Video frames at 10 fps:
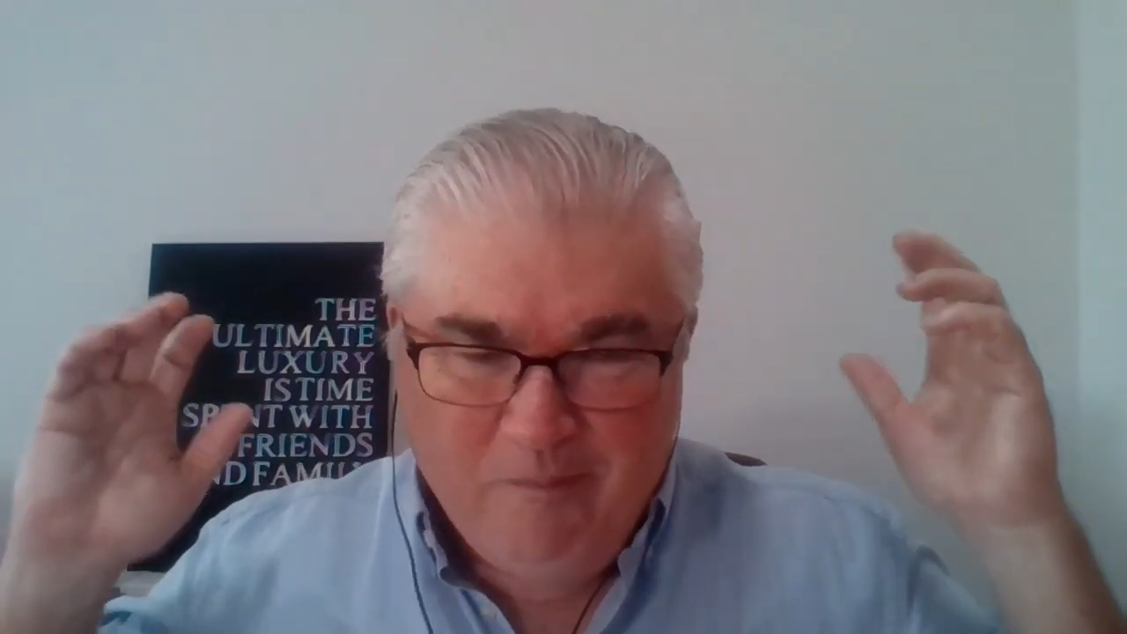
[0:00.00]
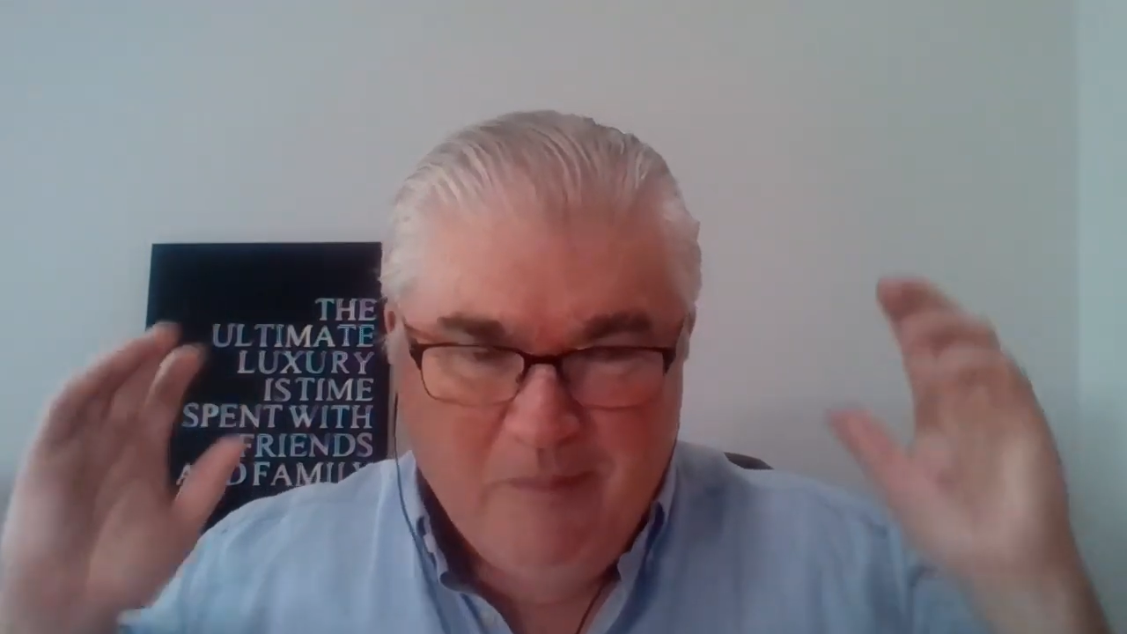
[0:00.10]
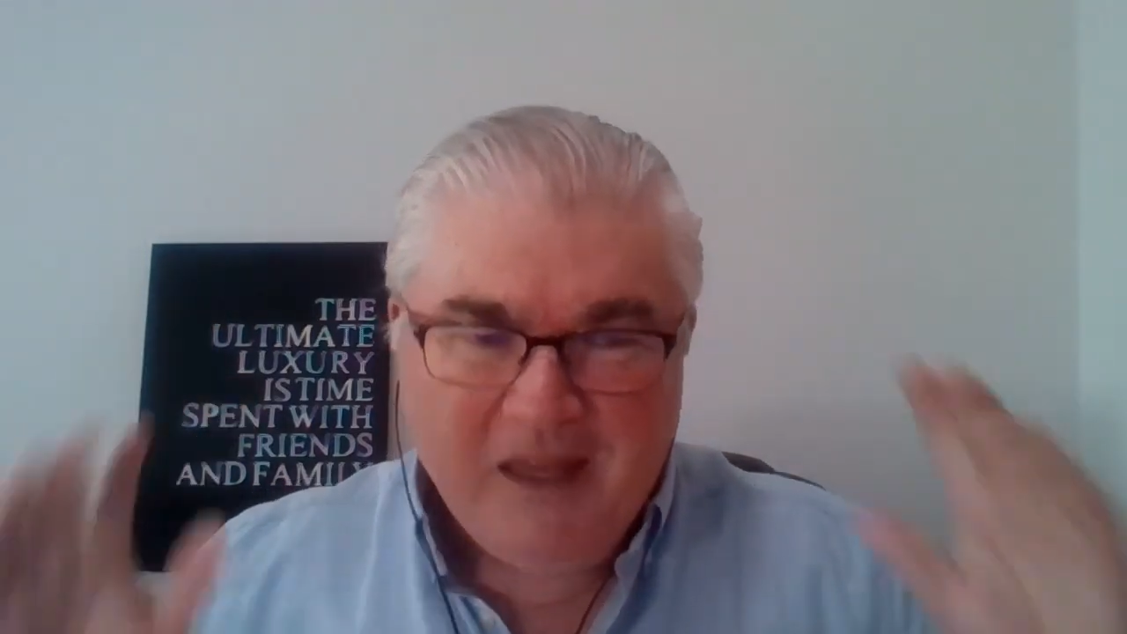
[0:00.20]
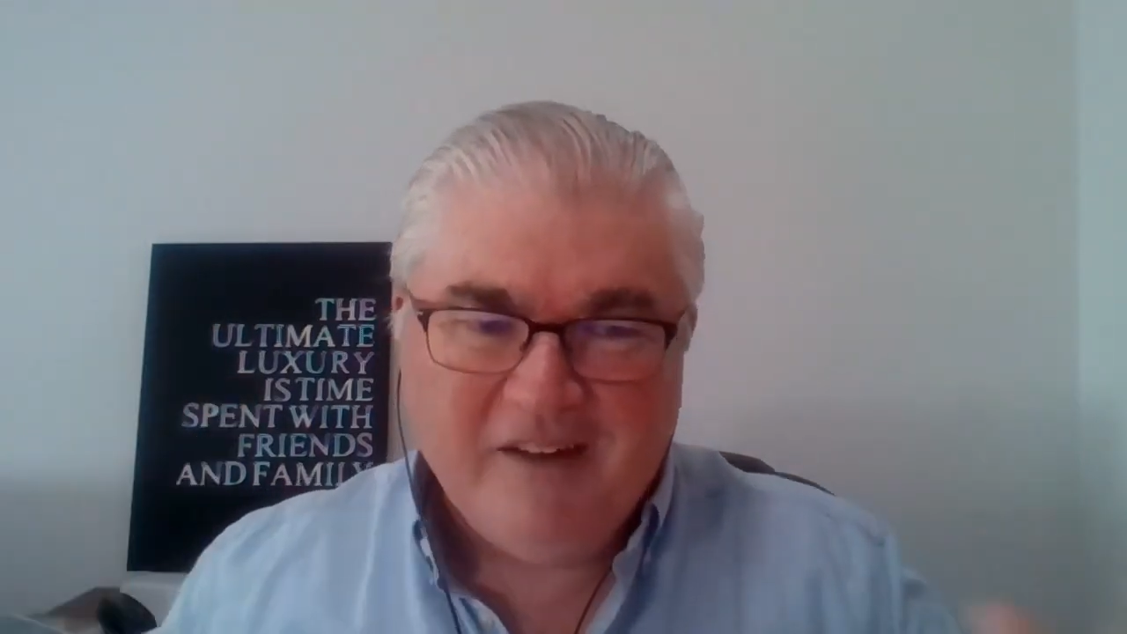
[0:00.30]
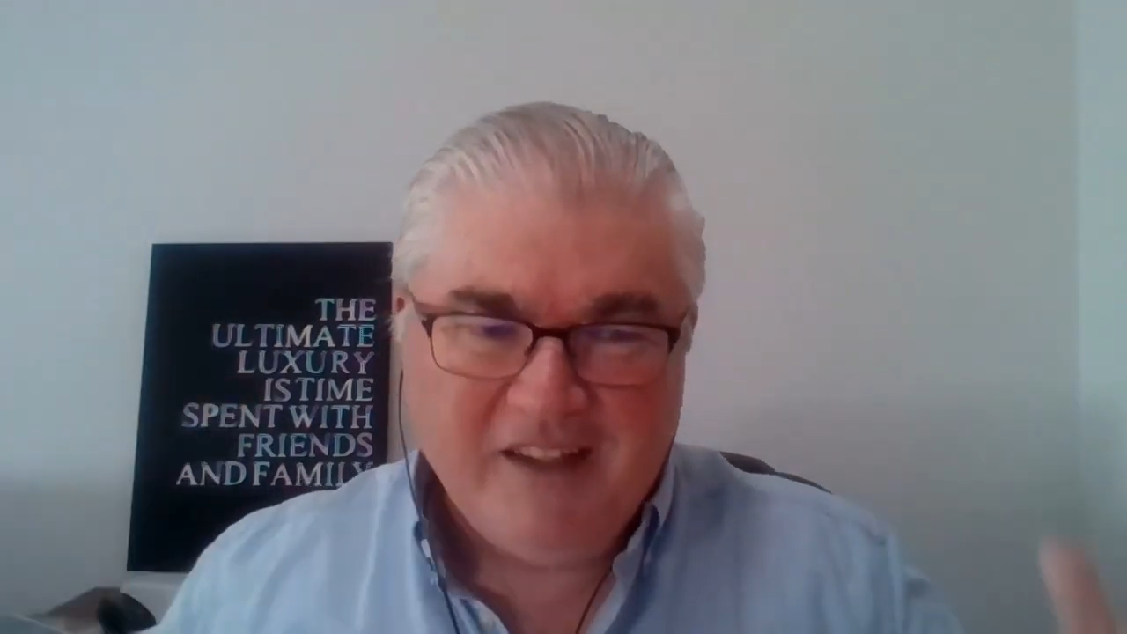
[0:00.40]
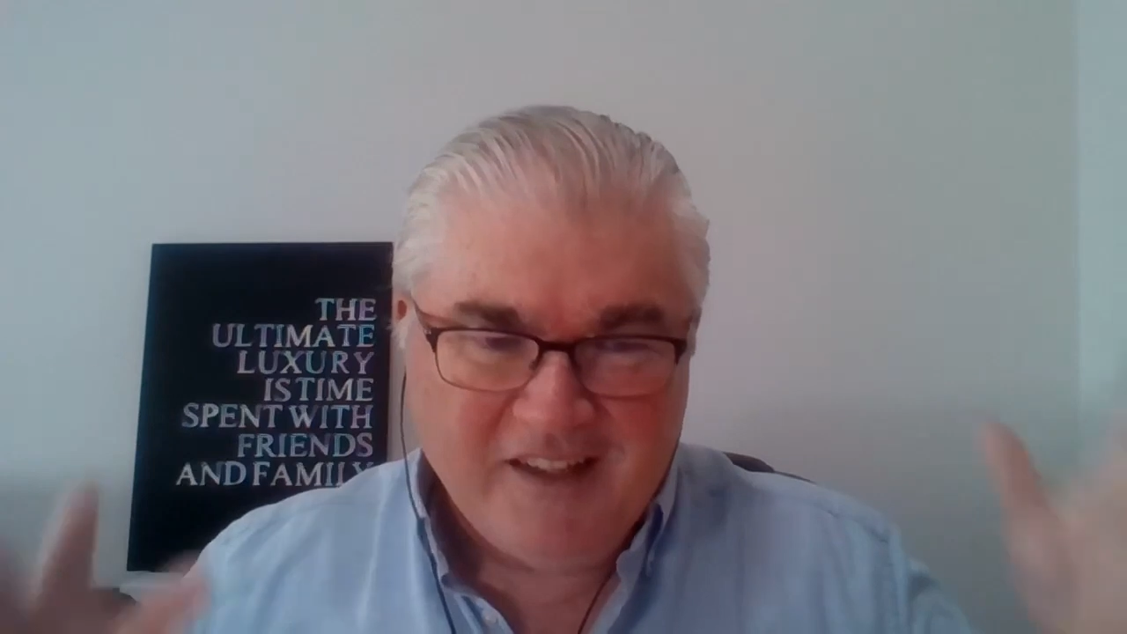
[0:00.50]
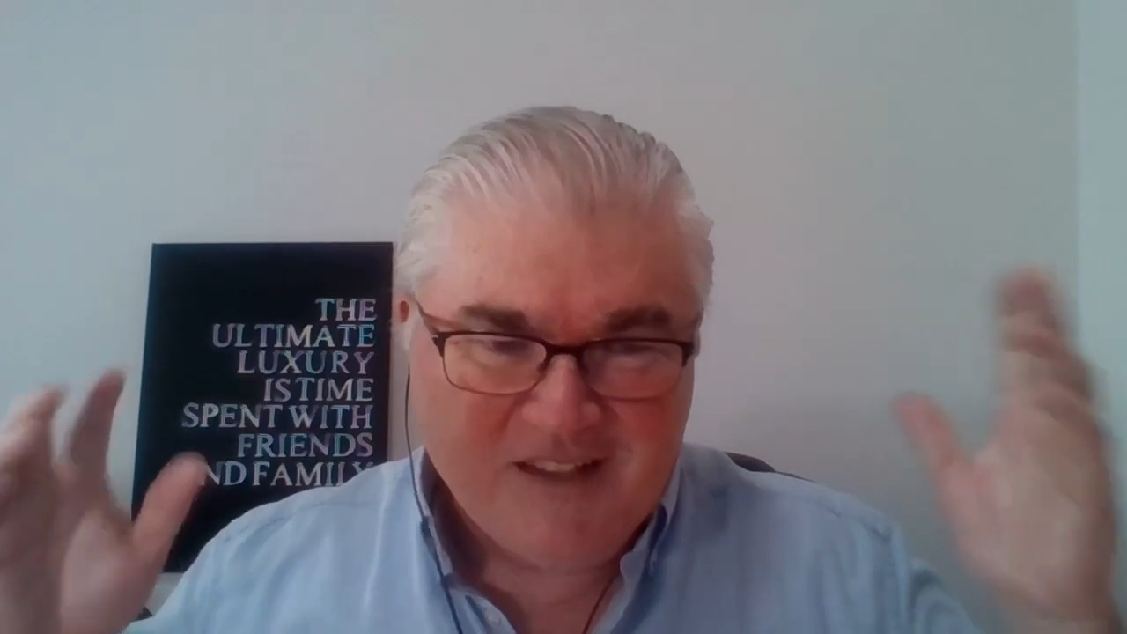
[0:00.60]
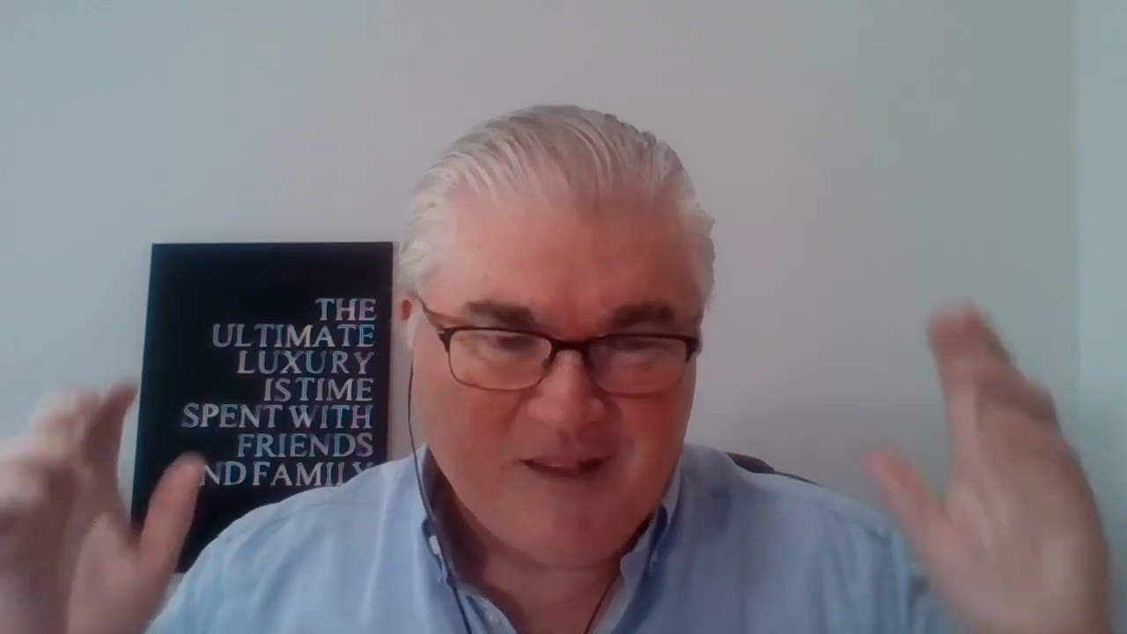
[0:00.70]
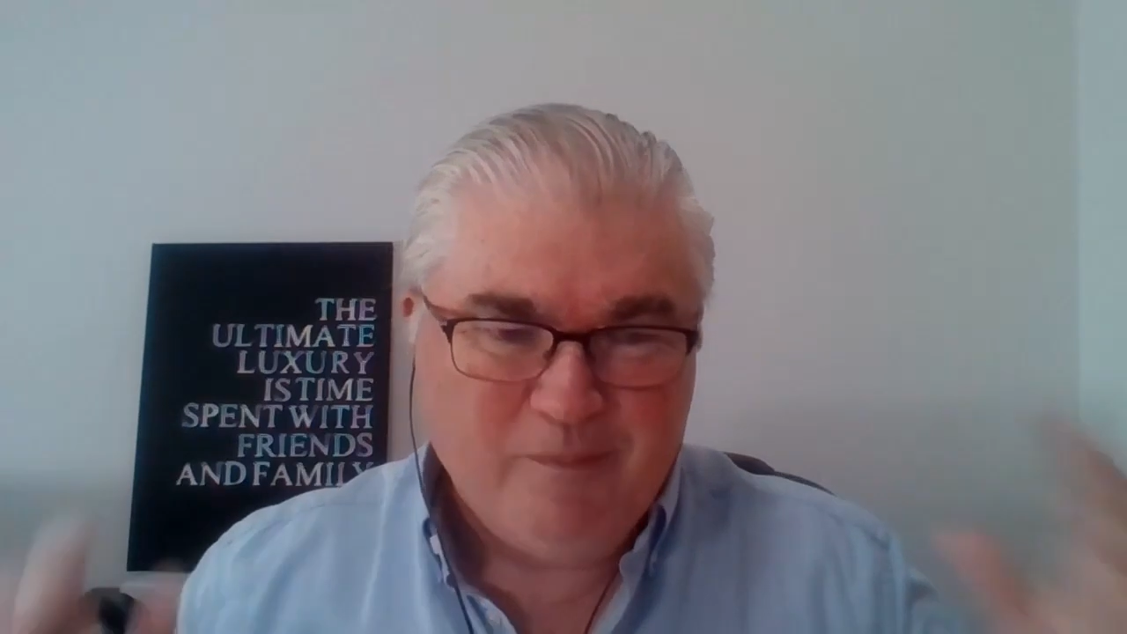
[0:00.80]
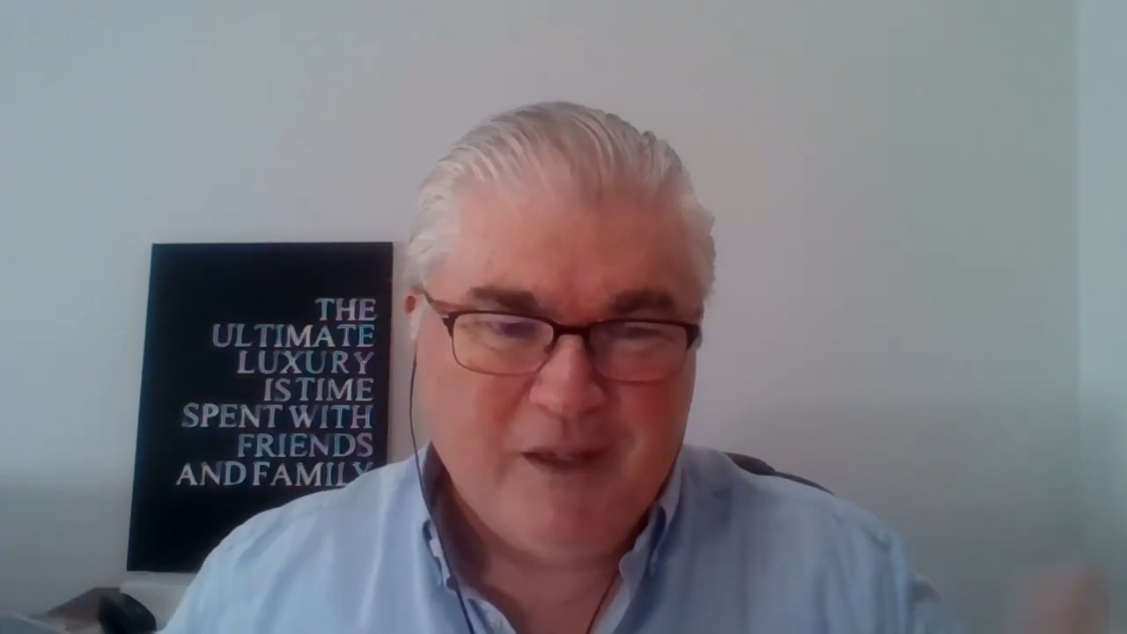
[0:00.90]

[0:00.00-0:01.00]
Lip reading: millions